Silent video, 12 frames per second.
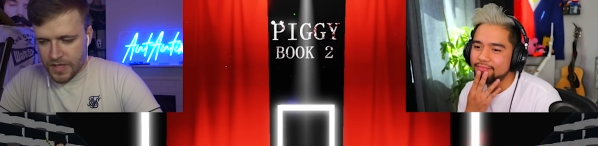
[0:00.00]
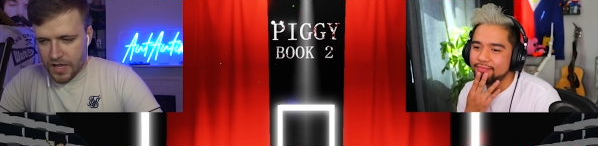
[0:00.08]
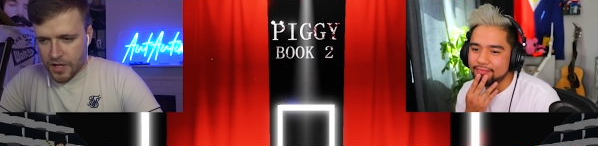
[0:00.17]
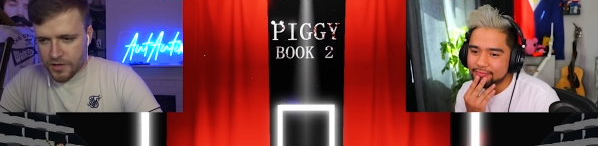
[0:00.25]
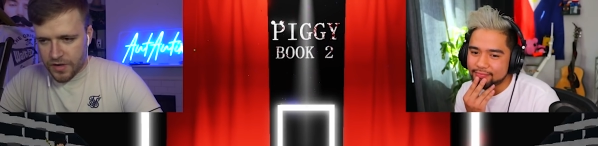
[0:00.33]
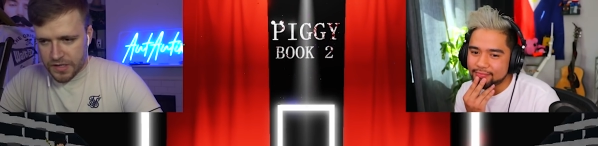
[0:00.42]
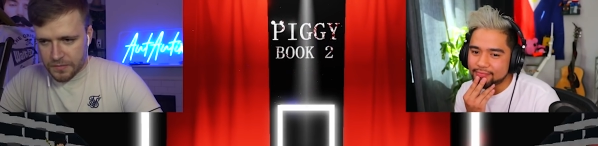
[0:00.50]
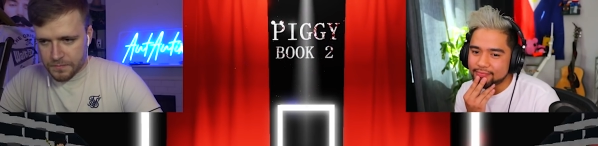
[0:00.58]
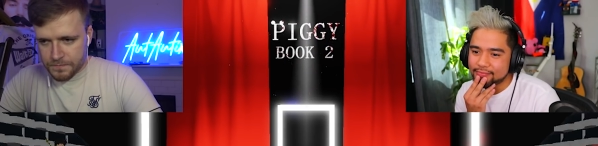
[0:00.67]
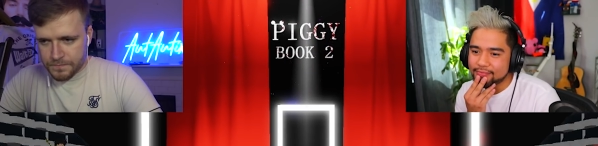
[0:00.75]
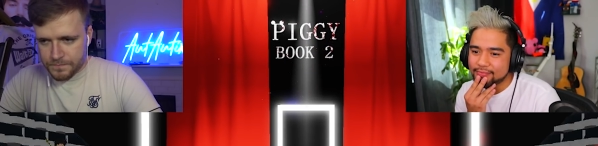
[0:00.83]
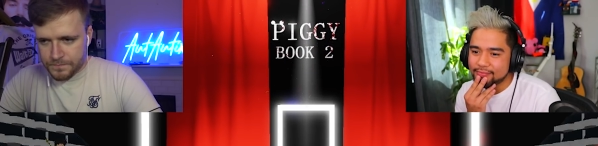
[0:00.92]
Speaker 1: Are you ready?
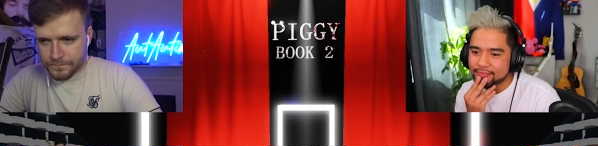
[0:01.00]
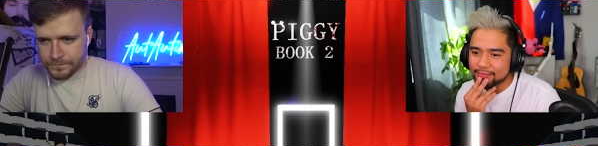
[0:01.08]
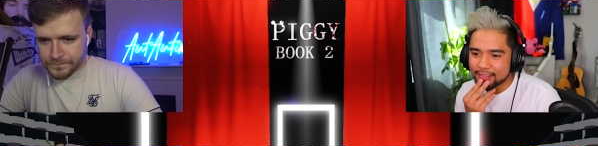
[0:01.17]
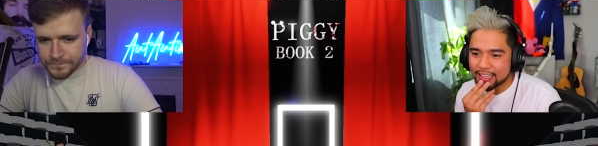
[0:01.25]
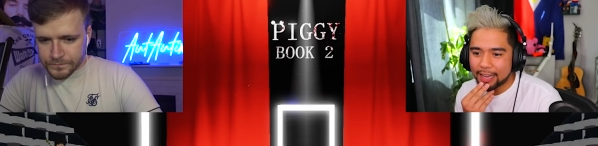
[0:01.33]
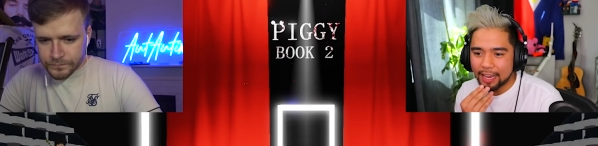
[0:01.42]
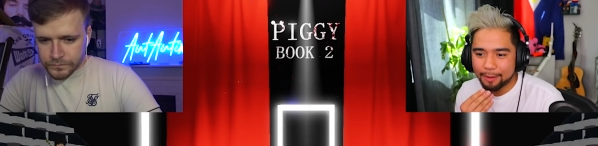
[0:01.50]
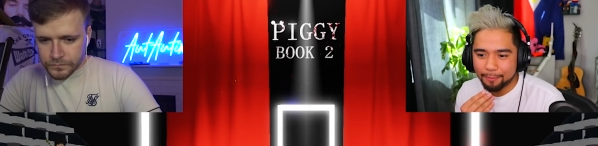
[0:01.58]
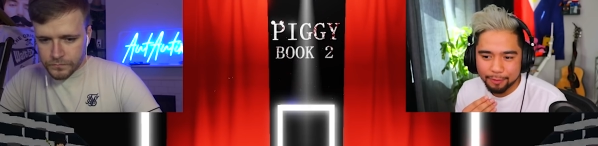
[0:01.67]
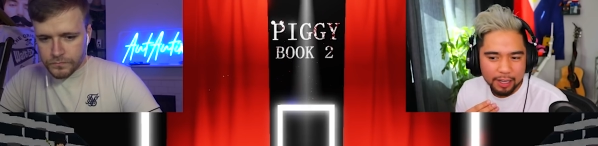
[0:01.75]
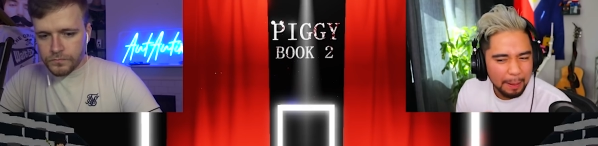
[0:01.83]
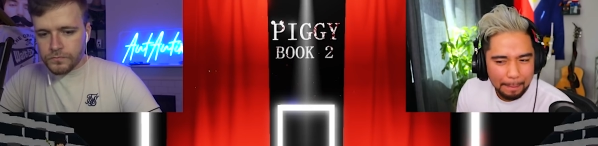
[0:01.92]
Speaker 2: I am
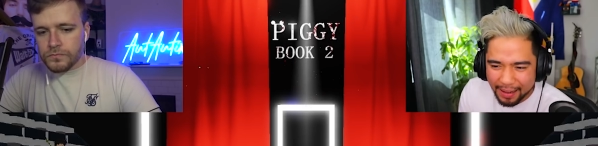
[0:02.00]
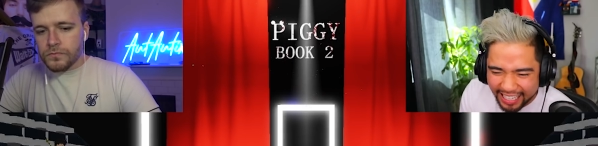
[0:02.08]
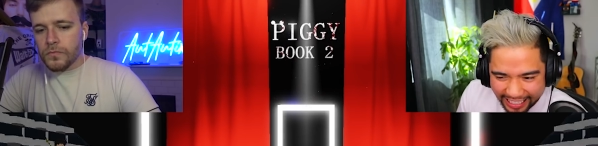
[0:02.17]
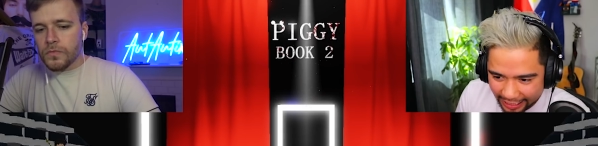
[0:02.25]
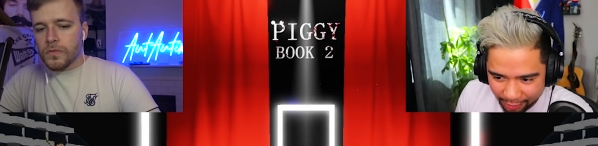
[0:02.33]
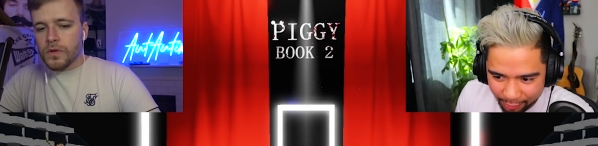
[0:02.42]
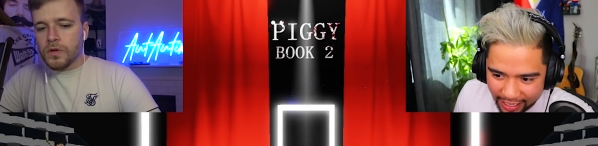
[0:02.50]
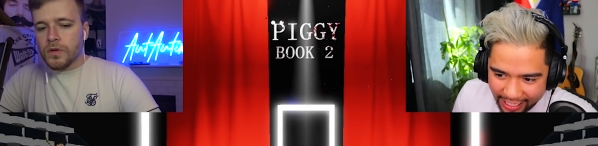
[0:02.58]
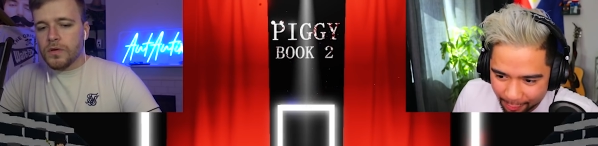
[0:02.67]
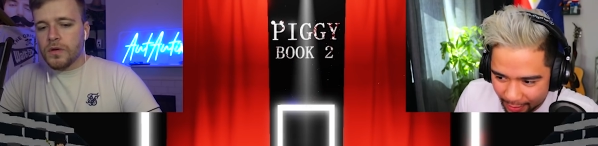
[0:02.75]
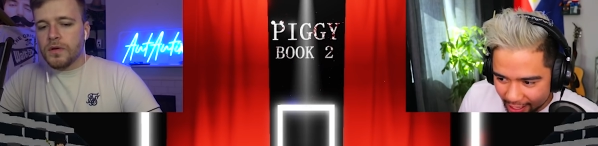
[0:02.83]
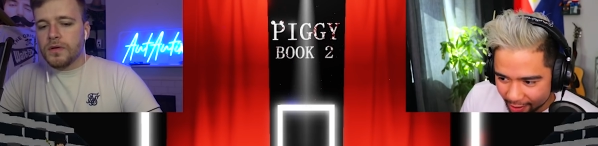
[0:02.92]
completely ready. Here
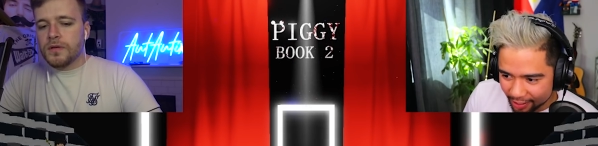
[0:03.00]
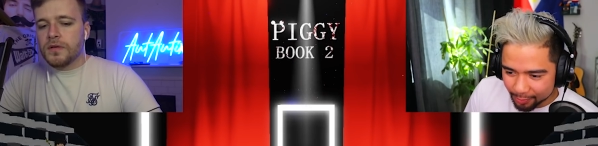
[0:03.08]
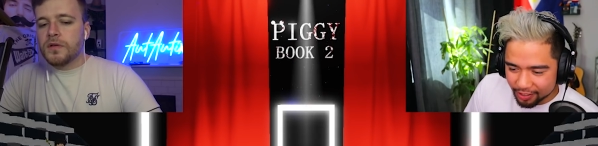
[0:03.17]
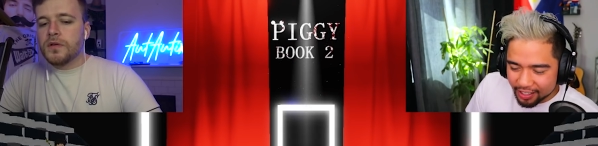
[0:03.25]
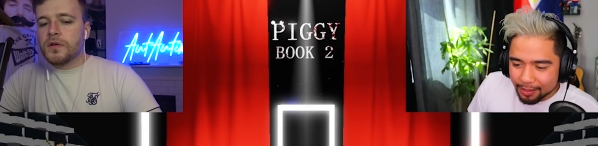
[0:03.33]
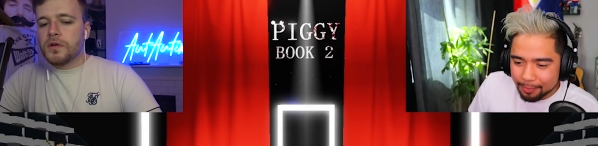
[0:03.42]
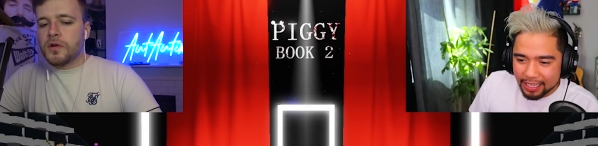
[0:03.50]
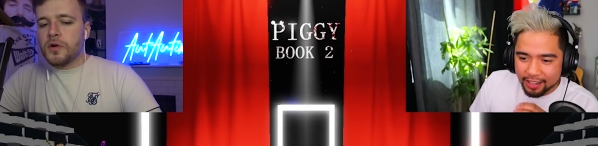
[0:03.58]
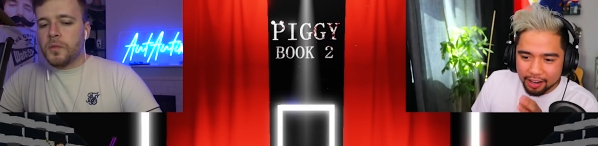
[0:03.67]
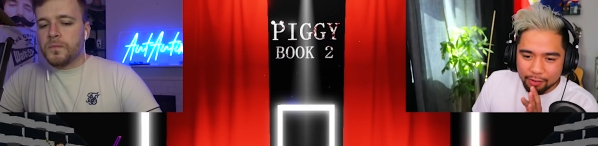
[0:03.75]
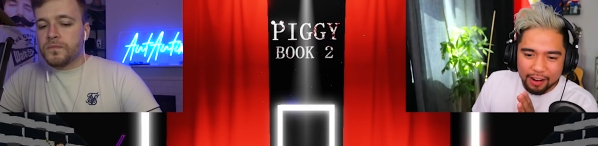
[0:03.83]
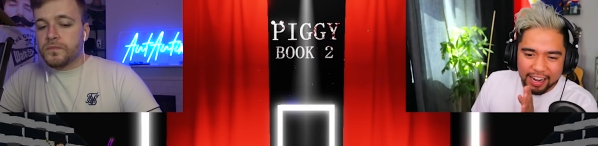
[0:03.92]
we go. This one's going to be a
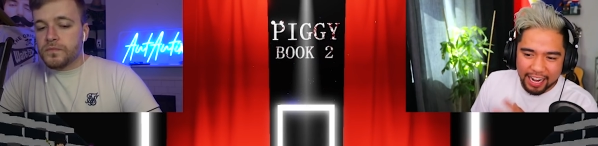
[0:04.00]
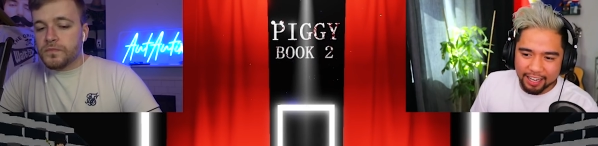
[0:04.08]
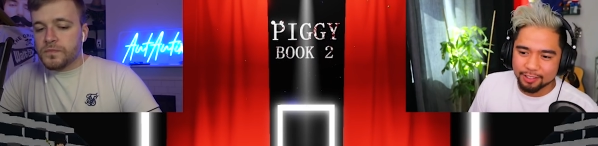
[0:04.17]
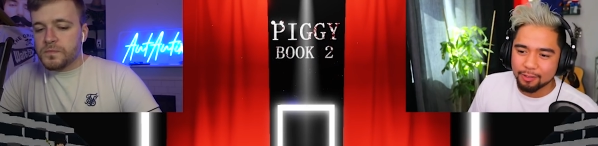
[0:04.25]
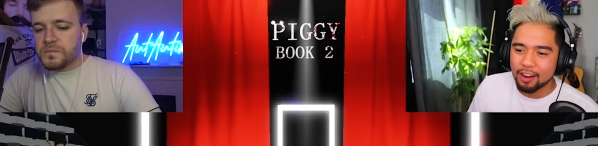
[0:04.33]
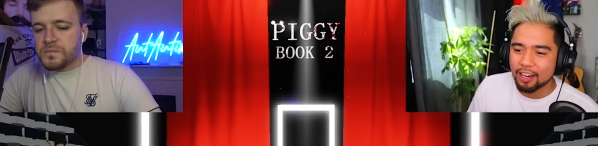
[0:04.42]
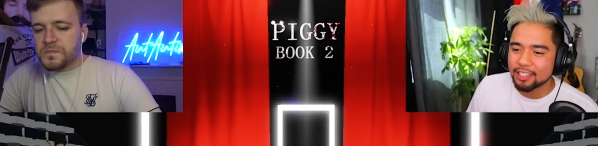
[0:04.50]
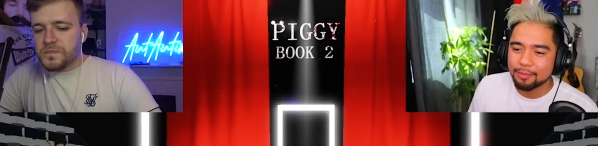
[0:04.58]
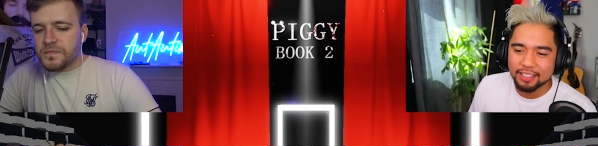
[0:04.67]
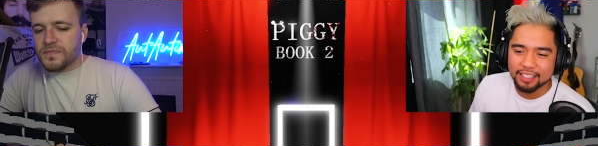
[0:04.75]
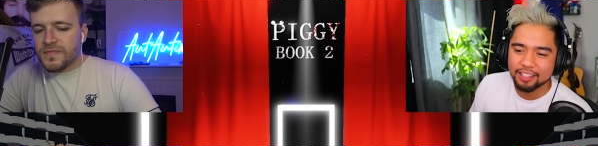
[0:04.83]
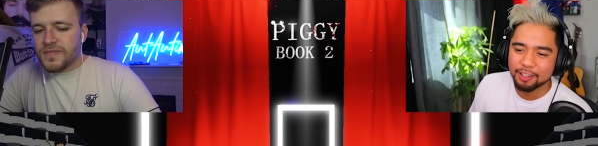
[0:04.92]
right answer. Watch. I'm going
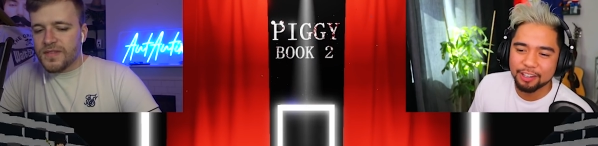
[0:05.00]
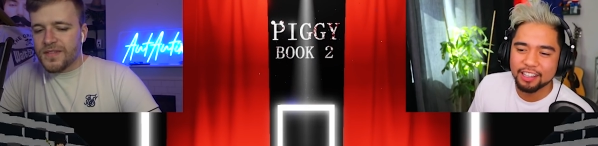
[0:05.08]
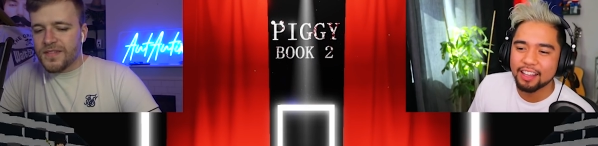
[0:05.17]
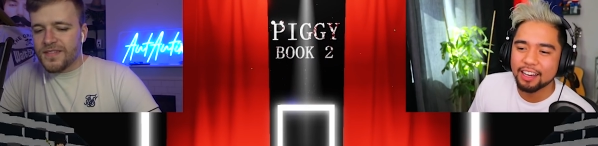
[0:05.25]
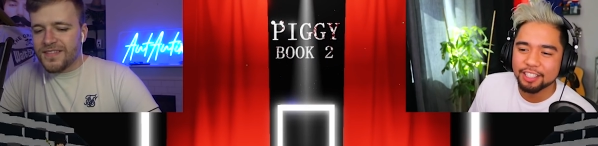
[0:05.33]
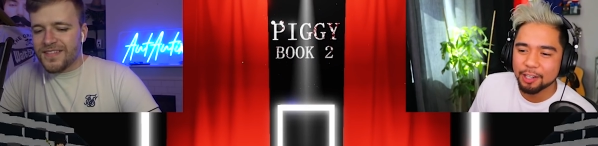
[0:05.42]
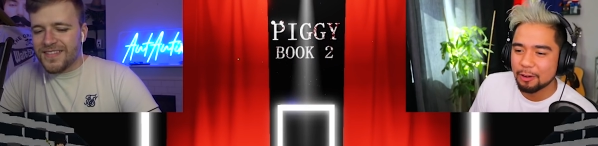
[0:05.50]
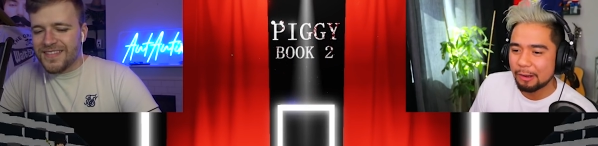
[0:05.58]
to see the green light show